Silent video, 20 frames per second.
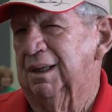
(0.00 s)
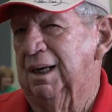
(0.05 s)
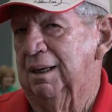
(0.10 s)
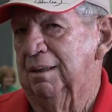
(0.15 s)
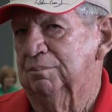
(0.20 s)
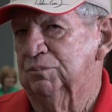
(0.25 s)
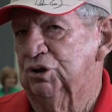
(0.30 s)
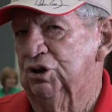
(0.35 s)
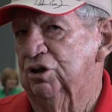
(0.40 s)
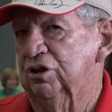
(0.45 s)

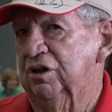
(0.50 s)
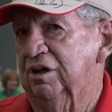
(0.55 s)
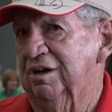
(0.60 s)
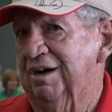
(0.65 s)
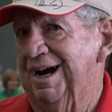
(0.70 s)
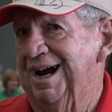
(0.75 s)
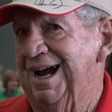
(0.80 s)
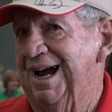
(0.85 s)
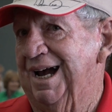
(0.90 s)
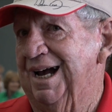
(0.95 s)
I'm sure
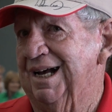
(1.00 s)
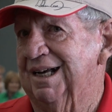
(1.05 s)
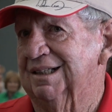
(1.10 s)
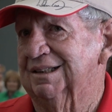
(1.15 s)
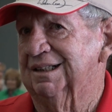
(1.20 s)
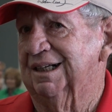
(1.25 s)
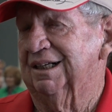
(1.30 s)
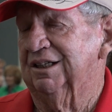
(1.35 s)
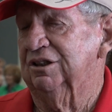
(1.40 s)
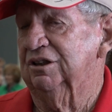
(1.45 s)
there
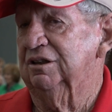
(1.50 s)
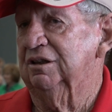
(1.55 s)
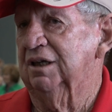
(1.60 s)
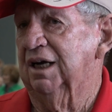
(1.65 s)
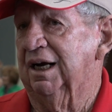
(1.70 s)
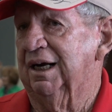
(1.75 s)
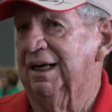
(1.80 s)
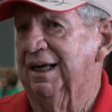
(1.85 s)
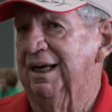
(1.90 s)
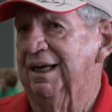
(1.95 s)
has. I
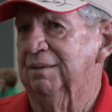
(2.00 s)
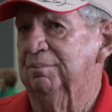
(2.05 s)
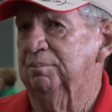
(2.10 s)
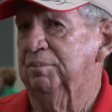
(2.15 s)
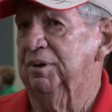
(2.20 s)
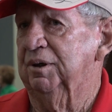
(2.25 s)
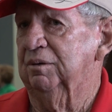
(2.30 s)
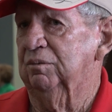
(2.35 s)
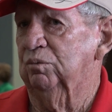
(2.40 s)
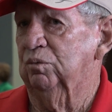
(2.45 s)
can't
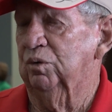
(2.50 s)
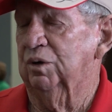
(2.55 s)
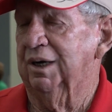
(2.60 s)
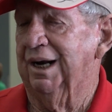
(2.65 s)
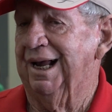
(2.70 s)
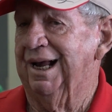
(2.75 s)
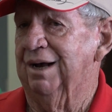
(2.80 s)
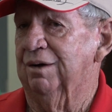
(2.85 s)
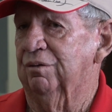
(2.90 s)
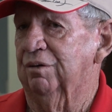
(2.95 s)
pin
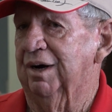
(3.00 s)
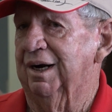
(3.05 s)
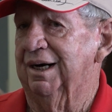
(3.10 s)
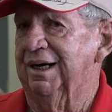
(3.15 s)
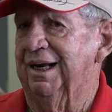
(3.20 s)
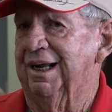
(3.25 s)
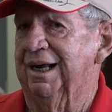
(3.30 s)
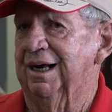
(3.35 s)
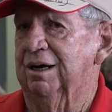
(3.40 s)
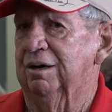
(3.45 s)
one out
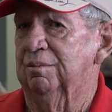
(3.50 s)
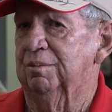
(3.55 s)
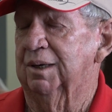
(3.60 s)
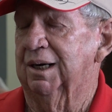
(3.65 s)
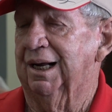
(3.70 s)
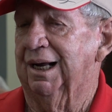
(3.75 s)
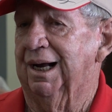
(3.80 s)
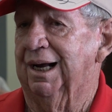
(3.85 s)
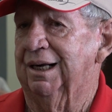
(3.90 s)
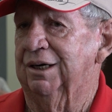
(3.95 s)
right now,
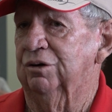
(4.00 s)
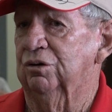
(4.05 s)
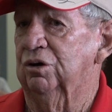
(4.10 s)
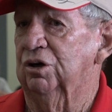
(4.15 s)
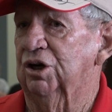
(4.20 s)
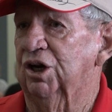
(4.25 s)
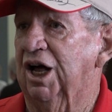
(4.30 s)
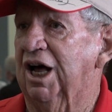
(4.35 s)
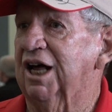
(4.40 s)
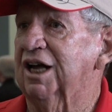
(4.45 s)
but I
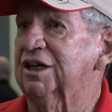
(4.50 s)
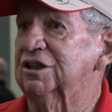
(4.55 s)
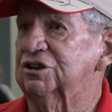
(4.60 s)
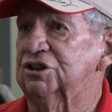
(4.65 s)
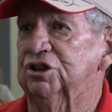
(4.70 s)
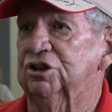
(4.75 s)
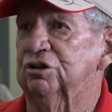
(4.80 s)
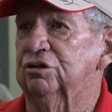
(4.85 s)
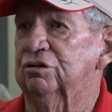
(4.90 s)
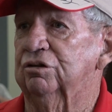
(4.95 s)
know a lot of
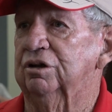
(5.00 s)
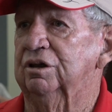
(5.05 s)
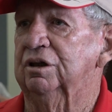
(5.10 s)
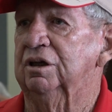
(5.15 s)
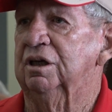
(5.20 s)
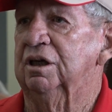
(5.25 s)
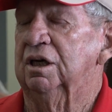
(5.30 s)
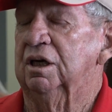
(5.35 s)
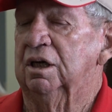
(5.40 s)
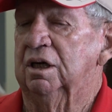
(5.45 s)
children
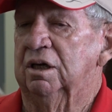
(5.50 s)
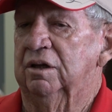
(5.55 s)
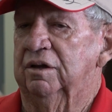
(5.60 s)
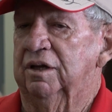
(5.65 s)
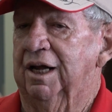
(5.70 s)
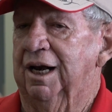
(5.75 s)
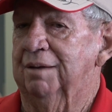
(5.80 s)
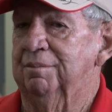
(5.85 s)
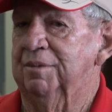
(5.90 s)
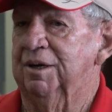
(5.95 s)

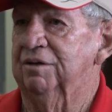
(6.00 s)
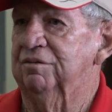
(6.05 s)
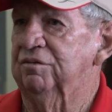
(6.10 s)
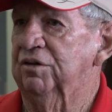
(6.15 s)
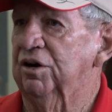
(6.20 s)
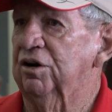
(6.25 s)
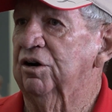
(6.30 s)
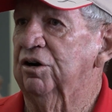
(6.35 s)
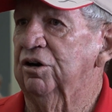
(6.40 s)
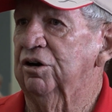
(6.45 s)
that I met
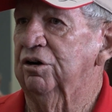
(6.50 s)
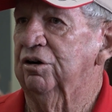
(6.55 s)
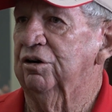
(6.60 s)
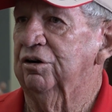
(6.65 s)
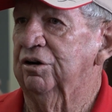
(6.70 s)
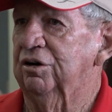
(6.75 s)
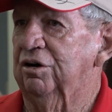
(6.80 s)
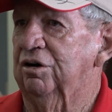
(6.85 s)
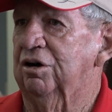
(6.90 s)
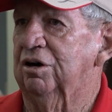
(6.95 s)
very
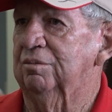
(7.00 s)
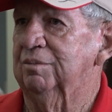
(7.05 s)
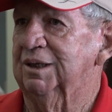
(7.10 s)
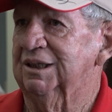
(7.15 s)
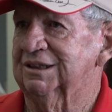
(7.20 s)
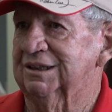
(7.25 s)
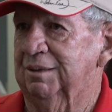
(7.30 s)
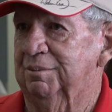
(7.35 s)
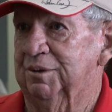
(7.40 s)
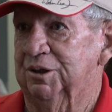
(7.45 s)
early on,
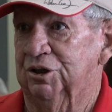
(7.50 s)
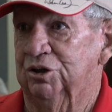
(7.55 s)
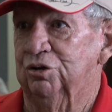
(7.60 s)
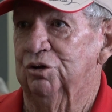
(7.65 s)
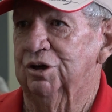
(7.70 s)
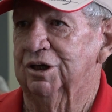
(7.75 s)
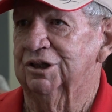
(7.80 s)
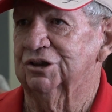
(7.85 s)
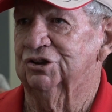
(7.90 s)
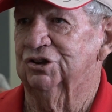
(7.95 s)
because I've been
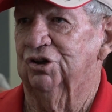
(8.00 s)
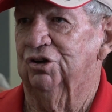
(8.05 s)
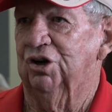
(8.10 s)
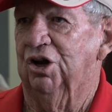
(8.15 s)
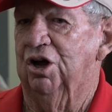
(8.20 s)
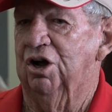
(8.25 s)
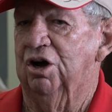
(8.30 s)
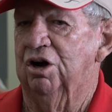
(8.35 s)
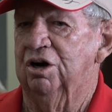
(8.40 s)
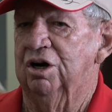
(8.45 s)
doing it so
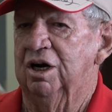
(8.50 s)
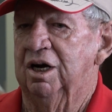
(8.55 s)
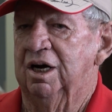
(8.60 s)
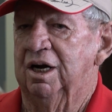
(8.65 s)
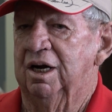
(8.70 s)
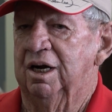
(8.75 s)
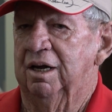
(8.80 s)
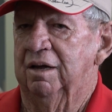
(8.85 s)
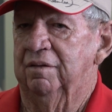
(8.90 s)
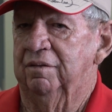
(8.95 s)
long,
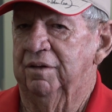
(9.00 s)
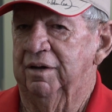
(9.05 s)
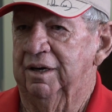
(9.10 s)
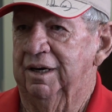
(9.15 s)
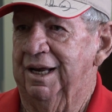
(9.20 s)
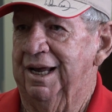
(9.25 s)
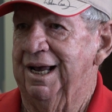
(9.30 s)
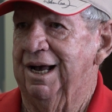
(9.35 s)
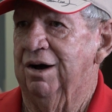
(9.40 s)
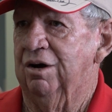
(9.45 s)

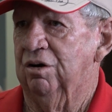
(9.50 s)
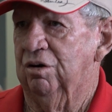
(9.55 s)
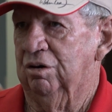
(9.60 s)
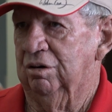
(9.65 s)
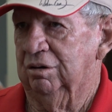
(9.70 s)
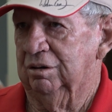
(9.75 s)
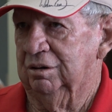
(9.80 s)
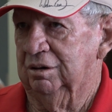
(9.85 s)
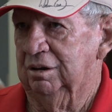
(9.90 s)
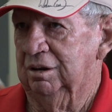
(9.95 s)
that now
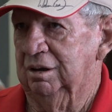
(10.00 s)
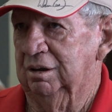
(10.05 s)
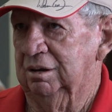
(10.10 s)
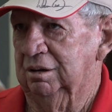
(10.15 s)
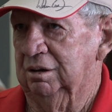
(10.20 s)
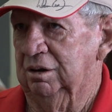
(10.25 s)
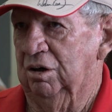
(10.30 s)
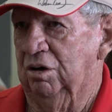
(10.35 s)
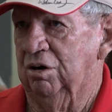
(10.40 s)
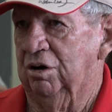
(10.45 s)
are
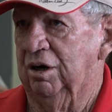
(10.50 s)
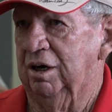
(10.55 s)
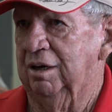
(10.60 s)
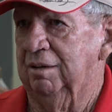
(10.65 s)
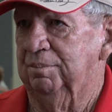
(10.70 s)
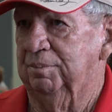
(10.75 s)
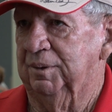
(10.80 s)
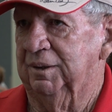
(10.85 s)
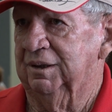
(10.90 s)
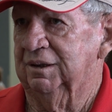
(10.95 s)
going
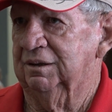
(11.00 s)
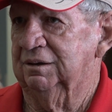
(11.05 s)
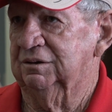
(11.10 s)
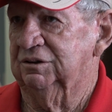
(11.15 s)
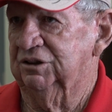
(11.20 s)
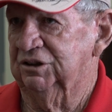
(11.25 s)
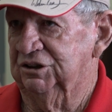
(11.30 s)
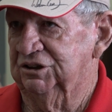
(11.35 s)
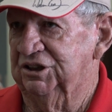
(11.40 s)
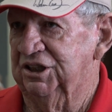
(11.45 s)
up
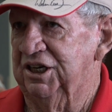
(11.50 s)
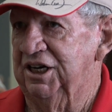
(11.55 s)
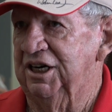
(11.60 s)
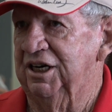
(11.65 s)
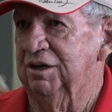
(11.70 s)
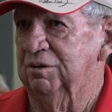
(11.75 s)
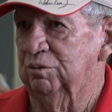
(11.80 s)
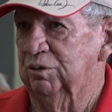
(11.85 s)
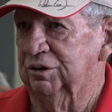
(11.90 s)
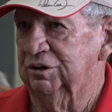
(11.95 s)
and
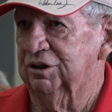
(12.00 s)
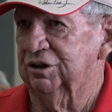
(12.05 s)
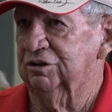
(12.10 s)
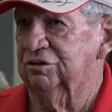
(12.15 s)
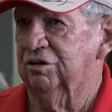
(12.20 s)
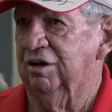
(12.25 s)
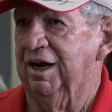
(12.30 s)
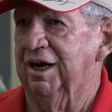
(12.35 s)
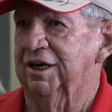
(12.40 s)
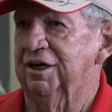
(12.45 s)
succeeding in what they're
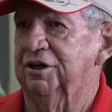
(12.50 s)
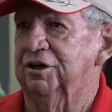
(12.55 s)
trying